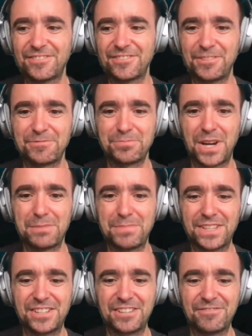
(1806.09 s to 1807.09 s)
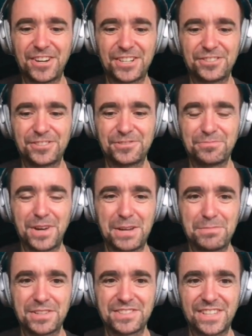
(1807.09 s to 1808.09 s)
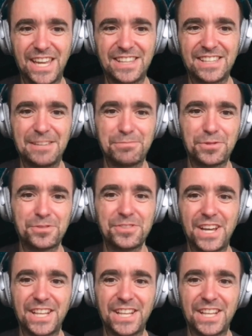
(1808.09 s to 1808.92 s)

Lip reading: found by Patrick Wardle to bypass Gatekeeper.